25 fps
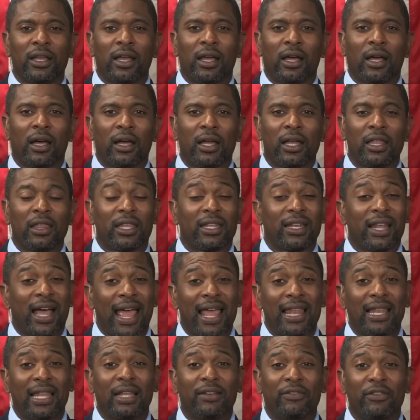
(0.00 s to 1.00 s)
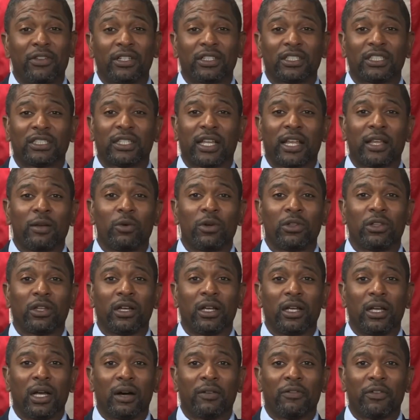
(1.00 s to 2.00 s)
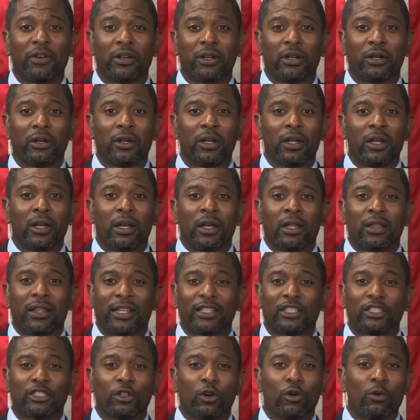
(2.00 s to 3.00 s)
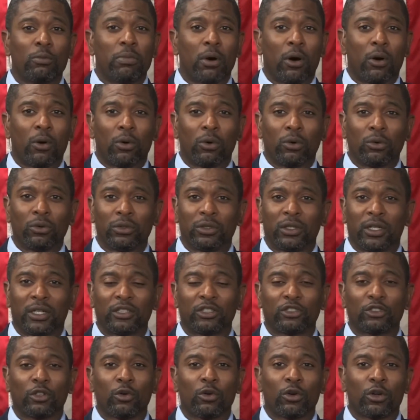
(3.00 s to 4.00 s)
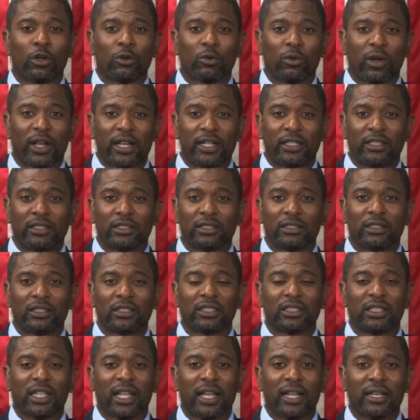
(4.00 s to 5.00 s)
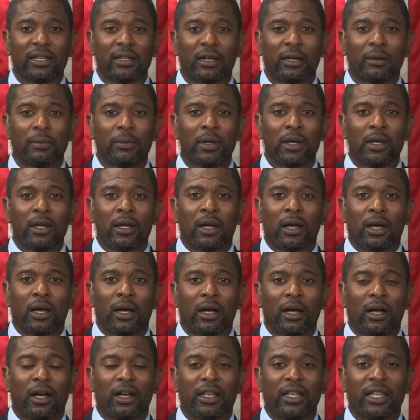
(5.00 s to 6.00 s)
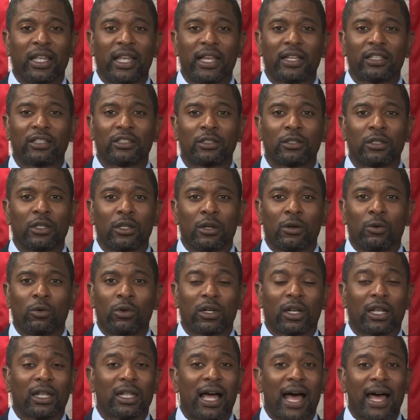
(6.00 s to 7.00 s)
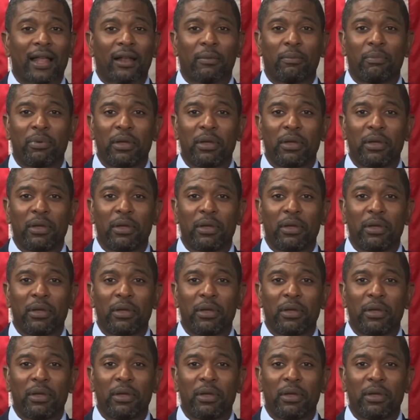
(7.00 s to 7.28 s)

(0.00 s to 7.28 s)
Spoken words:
And then I live in a state with a governor that's so bold and so courageous to stand up against what a lot of